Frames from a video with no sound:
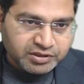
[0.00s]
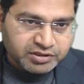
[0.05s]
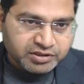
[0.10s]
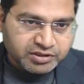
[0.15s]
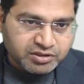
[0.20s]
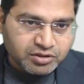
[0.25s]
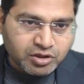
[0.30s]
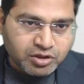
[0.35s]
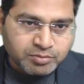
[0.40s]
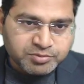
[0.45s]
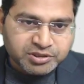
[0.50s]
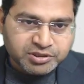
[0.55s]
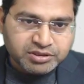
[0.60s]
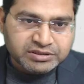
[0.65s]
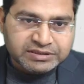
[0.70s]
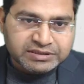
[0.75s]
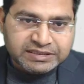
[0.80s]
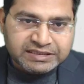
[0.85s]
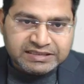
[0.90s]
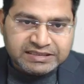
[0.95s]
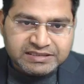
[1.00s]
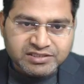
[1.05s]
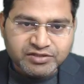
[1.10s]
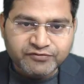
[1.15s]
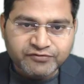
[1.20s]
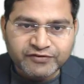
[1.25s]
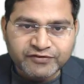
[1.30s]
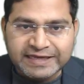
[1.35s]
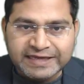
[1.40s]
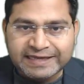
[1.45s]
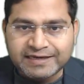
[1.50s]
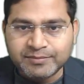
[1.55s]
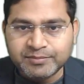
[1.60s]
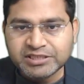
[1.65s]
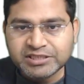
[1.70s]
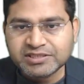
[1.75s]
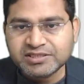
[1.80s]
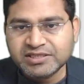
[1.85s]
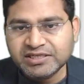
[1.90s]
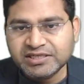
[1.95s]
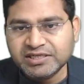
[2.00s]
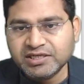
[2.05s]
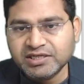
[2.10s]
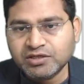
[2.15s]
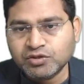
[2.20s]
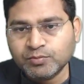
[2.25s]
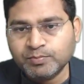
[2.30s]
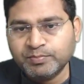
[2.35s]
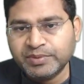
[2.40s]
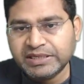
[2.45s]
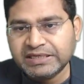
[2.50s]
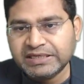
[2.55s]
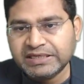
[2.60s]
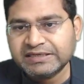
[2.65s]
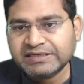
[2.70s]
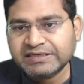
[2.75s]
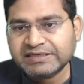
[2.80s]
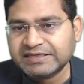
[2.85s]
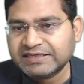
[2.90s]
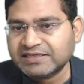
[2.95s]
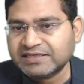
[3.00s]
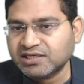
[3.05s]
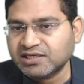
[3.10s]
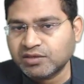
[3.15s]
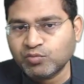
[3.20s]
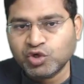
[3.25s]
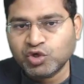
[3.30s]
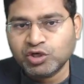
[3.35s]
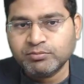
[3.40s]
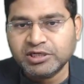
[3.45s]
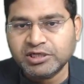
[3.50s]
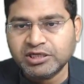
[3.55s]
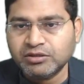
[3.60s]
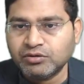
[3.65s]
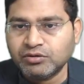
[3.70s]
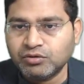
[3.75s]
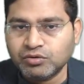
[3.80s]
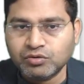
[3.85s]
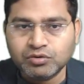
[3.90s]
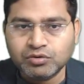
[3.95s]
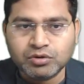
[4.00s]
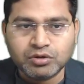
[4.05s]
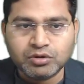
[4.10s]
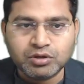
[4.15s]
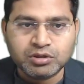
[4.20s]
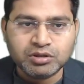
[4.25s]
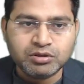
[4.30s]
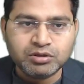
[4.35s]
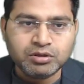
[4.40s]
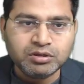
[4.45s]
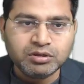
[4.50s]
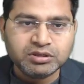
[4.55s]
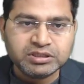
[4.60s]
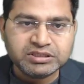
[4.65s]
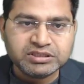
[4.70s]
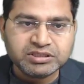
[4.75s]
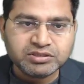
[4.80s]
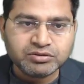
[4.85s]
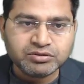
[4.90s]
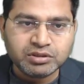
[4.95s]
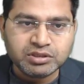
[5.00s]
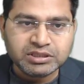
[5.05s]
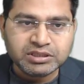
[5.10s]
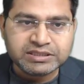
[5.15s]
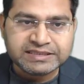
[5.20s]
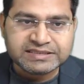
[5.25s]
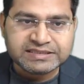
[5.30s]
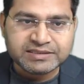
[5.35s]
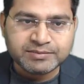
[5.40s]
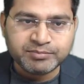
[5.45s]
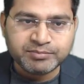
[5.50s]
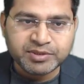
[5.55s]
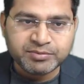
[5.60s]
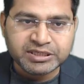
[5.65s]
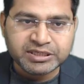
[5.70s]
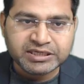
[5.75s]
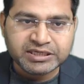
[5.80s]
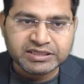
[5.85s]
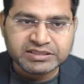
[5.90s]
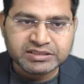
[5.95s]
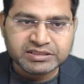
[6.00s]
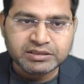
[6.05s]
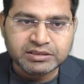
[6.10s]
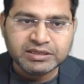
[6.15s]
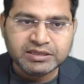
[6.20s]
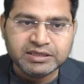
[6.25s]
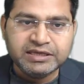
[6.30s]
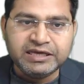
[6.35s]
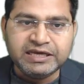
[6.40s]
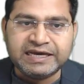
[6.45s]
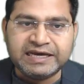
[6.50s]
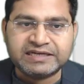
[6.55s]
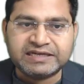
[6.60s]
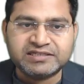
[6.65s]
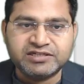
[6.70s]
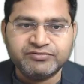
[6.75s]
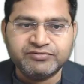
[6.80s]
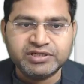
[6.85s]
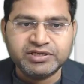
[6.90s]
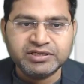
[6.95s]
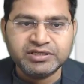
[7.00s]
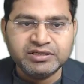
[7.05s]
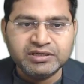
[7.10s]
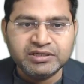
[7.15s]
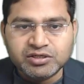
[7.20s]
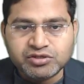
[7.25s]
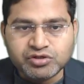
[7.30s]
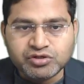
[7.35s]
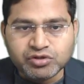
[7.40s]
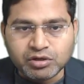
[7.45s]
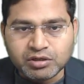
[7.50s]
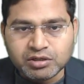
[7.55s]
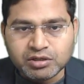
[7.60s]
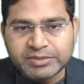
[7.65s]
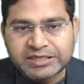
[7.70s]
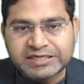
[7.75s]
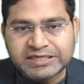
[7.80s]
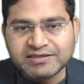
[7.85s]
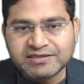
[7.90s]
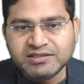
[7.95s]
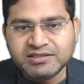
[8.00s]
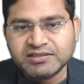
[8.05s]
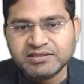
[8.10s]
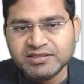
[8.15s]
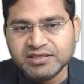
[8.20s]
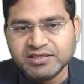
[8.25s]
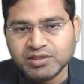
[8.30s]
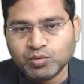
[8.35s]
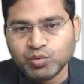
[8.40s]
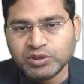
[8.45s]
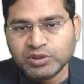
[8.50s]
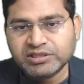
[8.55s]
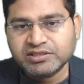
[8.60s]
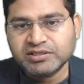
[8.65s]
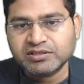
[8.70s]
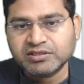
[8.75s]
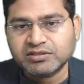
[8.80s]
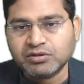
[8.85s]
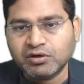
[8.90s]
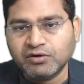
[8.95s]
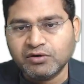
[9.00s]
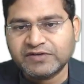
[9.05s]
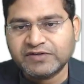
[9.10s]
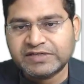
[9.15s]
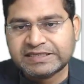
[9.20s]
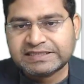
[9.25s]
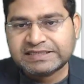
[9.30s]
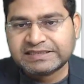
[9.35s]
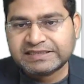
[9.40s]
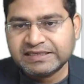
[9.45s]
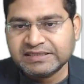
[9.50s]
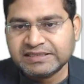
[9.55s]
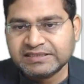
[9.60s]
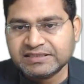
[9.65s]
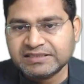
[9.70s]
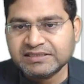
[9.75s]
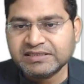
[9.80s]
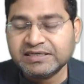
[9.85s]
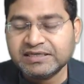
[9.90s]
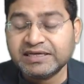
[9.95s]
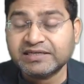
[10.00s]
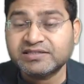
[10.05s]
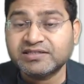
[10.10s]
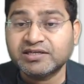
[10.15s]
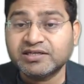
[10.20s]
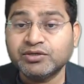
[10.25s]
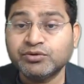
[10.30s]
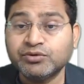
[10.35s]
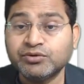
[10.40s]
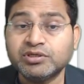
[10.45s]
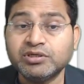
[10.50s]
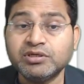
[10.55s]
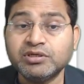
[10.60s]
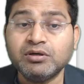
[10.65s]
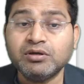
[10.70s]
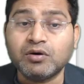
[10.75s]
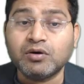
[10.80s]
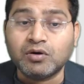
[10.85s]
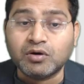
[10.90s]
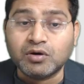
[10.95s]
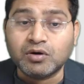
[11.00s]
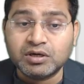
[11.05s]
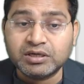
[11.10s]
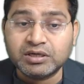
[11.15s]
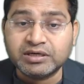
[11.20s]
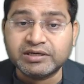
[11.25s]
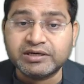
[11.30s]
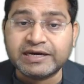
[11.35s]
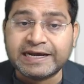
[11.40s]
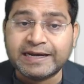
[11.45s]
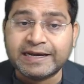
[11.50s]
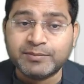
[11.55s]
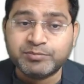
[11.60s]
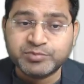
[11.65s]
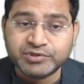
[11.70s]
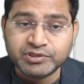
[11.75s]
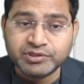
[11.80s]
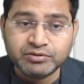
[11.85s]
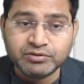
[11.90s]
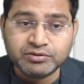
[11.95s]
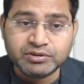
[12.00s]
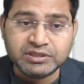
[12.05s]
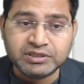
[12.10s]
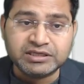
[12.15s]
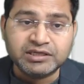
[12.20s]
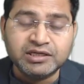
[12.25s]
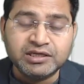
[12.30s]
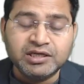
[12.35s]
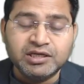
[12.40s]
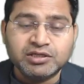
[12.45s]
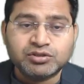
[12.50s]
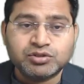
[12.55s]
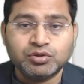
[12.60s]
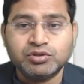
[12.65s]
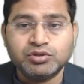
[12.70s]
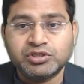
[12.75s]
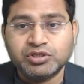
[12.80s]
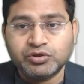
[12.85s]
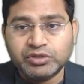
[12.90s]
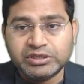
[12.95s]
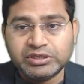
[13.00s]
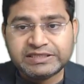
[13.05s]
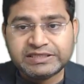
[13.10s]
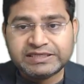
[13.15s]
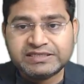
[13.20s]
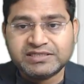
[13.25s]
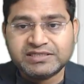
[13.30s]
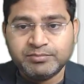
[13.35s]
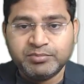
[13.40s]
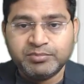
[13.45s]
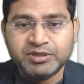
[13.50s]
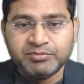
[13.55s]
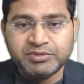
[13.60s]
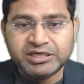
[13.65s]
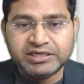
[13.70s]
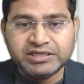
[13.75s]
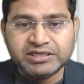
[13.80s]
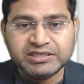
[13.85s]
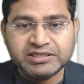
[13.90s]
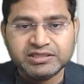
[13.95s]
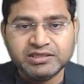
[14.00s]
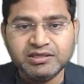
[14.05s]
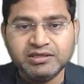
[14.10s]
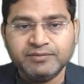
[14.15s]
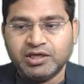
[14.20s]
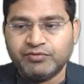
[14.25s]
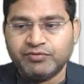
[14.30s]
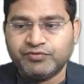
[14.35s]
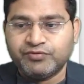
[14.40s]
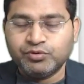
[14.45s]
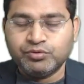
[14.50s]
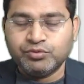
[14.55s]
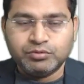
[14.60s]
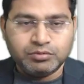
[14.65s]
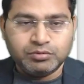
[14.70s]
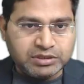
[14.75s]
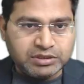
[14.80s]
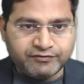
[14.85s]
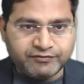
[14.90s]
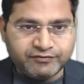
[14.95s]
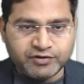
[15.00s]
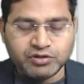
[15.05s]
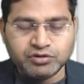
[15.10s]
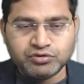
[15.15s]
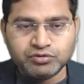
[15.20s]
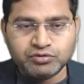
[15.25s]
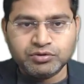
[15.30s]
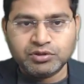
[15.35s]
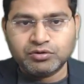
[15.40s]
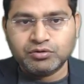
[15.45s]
third option, the list of elements needed to build the test environment. No, not at all. This is not a test implementation activity. Documented sequences of test cases in execution order. Absolutely. So during test implementation, if you have gone through the